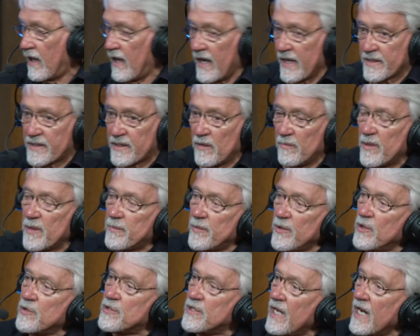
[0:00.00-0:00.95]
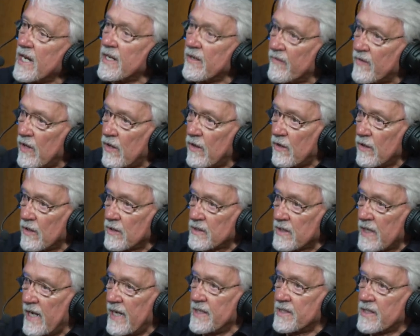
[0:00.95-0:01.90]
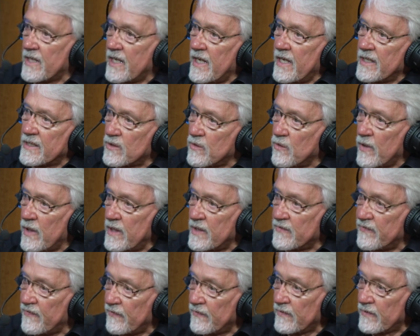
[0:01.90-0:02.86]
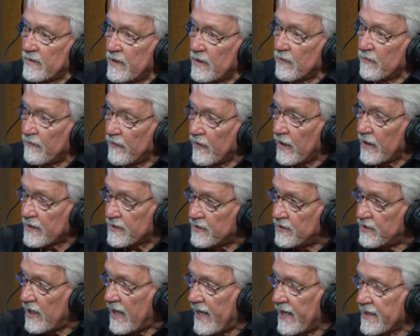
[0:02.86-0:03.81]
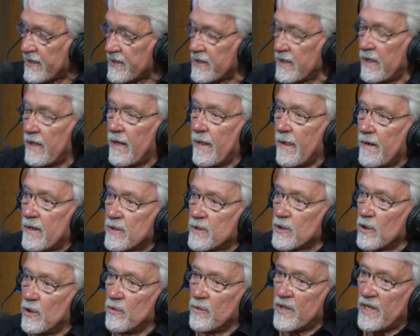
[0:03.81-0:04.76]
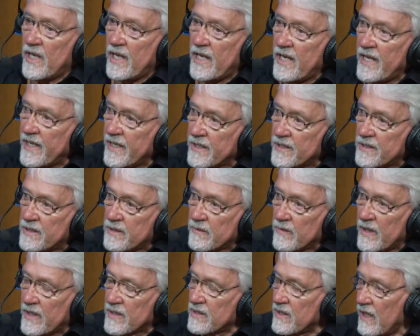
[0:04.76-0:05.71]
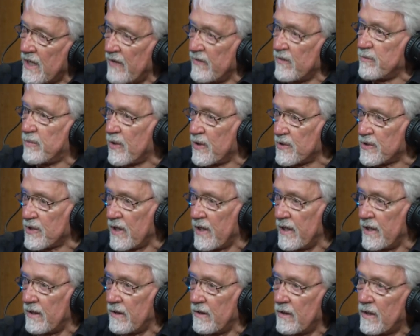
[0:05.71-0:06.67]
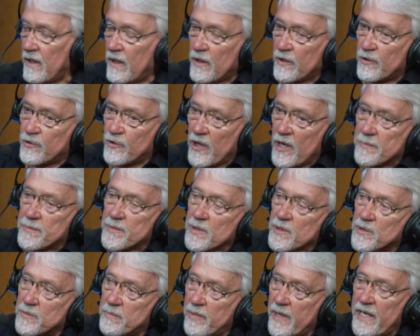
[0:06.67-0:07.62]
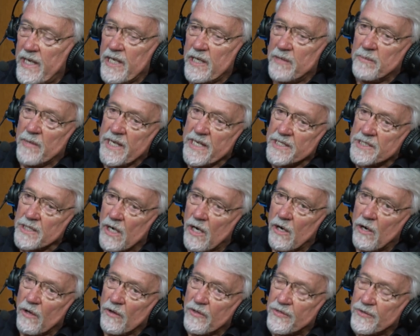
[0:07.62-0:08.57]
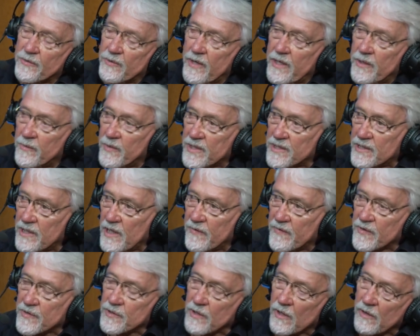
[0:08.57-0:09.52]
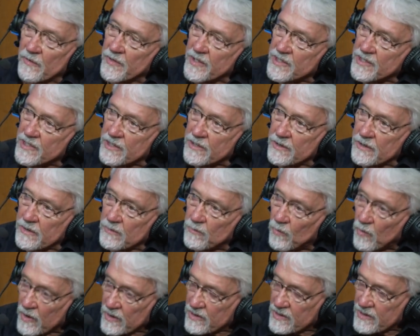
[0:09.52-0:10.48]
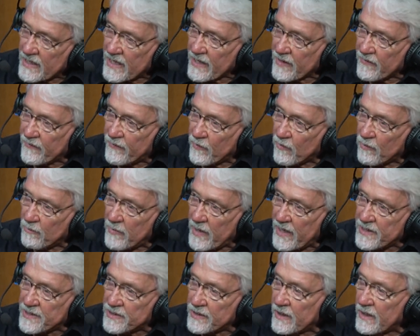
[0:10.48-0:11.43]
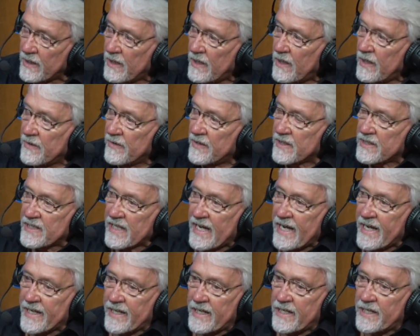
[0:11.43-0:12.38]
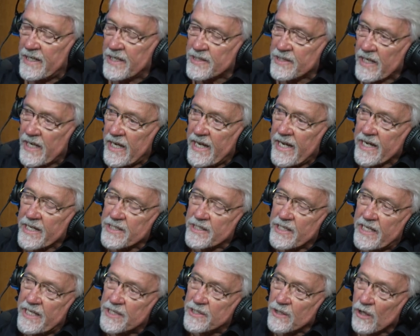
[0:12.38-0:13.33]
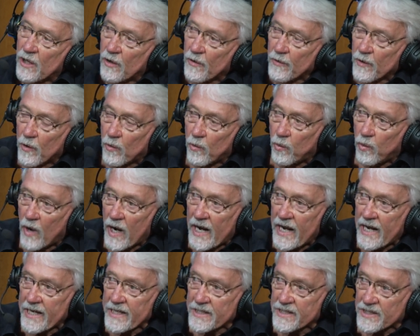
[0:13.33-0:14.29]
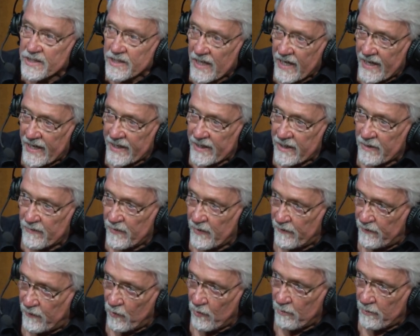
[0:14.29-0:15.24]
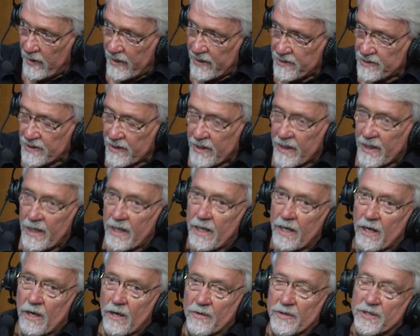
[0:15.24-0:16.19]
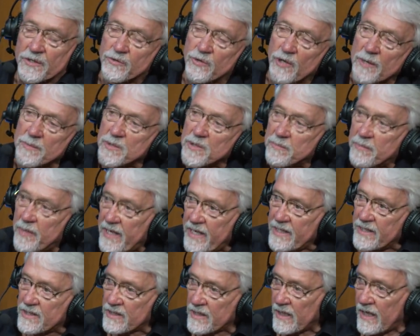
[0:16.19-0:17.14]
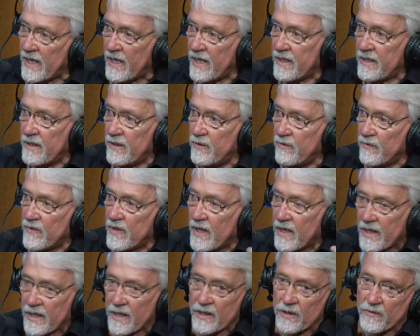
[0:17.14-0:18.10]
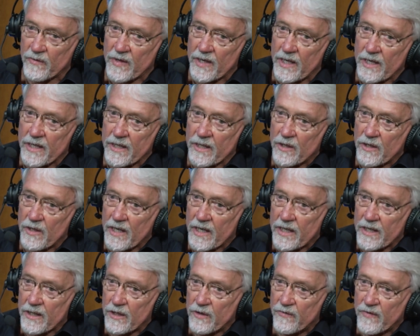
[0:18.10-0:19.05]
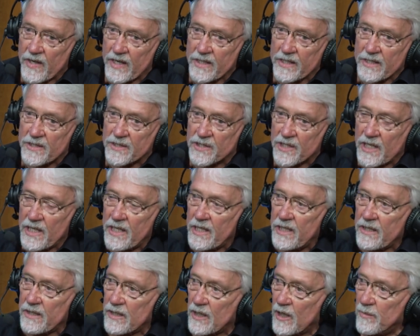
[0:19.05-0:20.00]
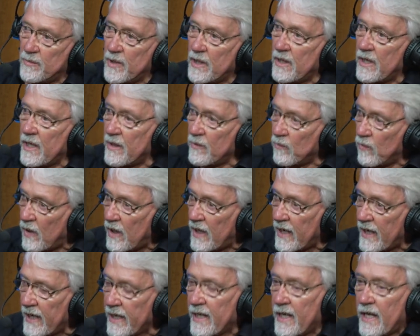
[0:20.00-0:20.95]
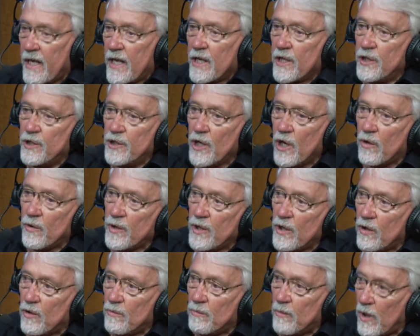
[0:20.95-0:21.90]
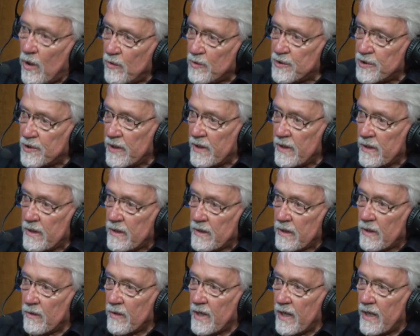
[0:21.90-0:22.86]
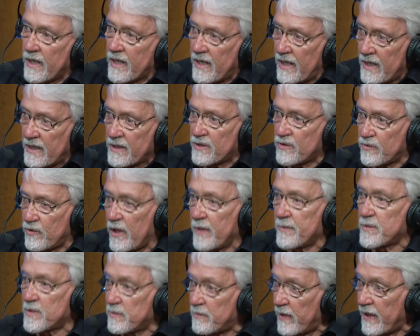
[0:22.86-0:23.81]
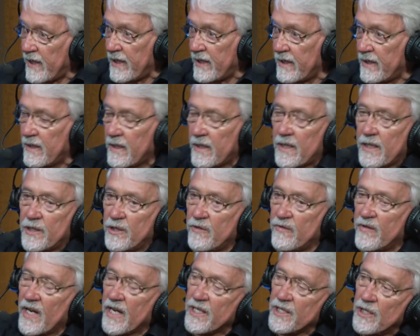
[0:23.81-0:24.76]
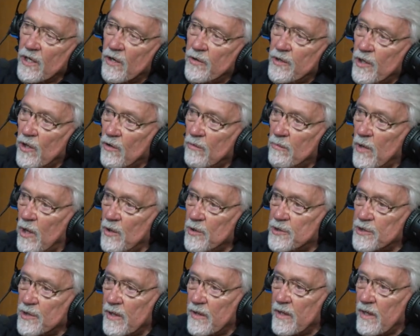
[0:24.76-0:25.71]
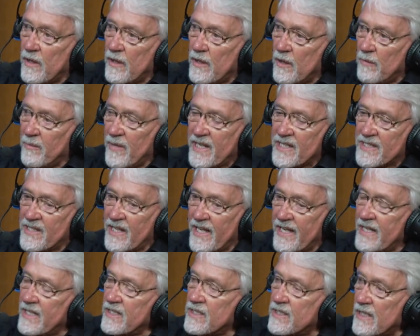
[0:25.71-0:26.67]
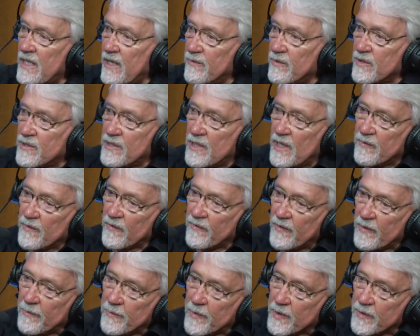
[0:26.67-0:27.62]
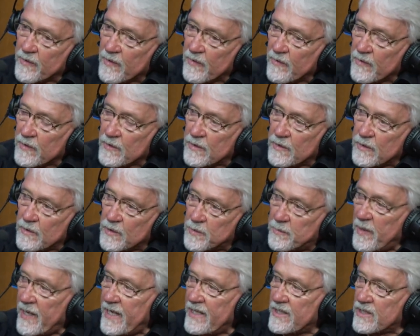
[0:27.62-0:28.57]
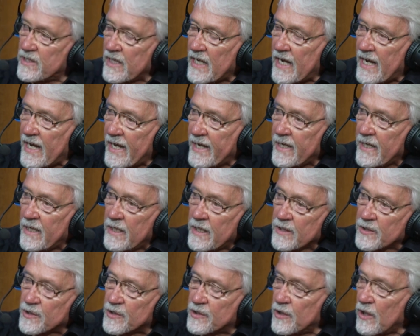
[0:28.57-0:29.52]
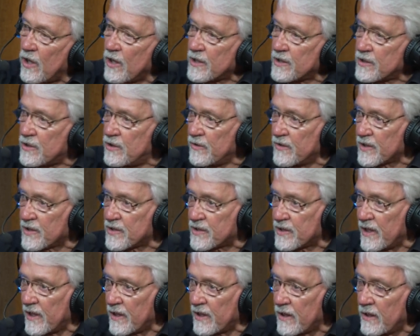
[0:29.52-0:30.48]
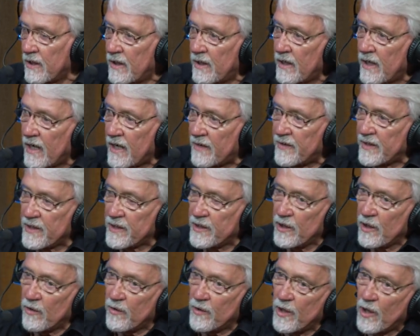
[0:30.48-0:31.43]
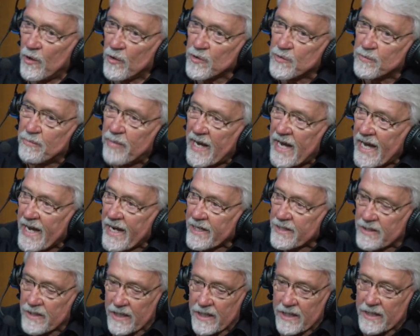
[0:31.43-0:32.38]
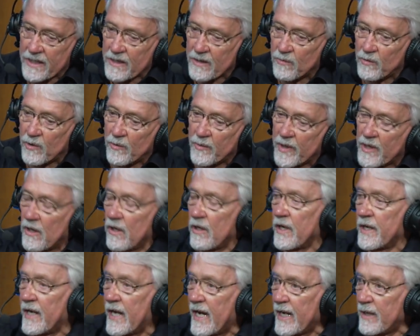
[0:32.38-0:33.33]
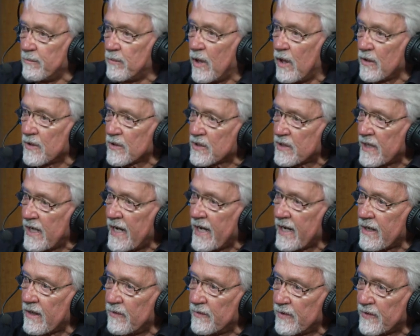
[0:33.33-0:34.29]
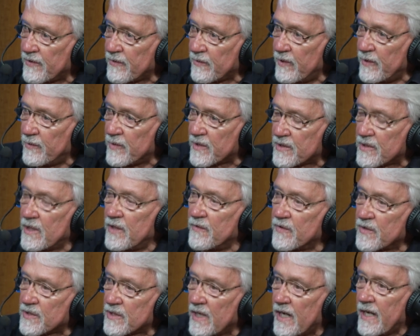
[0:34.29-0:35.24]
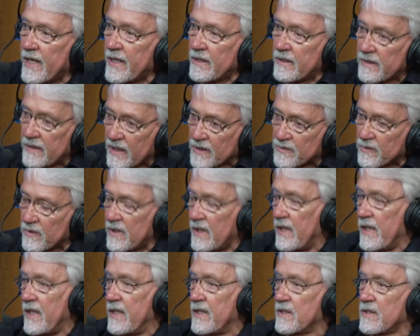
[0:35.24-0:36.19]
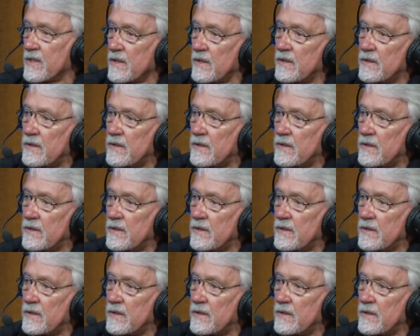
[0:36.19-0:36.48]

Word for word: And some people use deck of cards, ace, kings, queens, mm -hmm. you know, flush, jacks. So kings is 11 personnel. Trips speed means all three receivers are on the one side of the formation. The tight end is X. He's on the wide side of the formation. On the trip speed side, you've got you've got you got you've got Z, W, and Y. Yo-yo motion. Okay, King's trip speed. You've got yo-yo motion that, that means the inside receiver from the speed side starts to the center and then yo-yos back to get into what we call a nine ball stack on the three receiver side. That's what that is.